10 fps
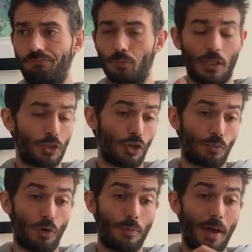we can
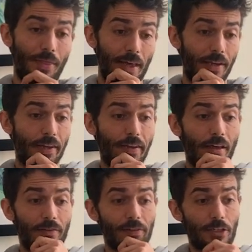talk more about that in
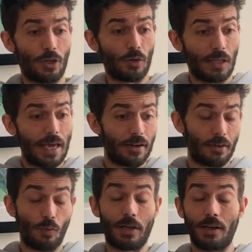another video
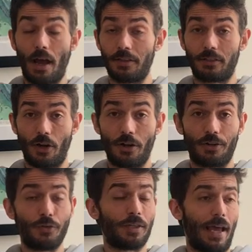later when I
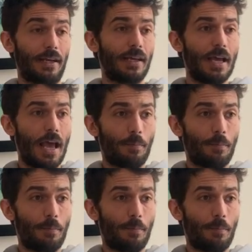start doing that.